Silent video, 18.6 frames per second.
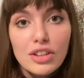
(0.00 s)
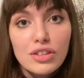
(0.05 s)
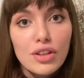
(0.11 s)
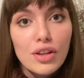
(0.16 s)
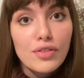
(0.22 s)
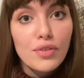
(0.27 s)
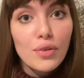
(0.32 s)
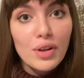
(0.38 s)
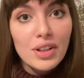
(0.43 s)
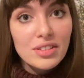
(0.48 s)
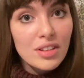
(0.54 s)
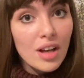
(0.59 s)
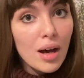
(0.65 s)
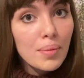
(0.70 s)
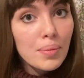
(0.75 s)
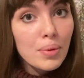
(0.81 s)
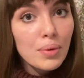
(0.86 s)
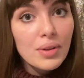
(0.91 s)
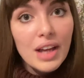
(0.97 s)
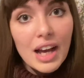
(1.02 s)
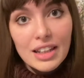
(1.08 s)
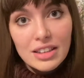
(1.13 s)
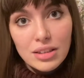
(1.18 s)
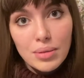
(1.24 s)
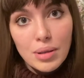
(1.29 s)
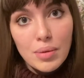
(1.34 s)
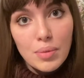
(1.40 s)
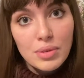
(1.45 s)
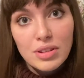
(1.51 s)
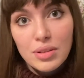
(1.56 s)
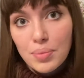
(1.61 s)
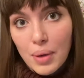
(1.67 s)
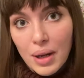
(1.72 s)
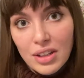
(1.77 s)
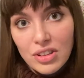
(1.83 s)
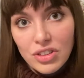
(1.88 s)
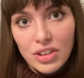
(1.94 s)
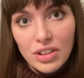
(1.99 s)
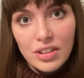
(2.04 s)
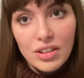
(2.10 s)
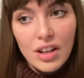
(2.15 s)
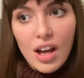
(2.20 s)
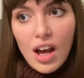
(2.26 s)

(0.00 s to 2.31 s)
So for example, ketamine with depression,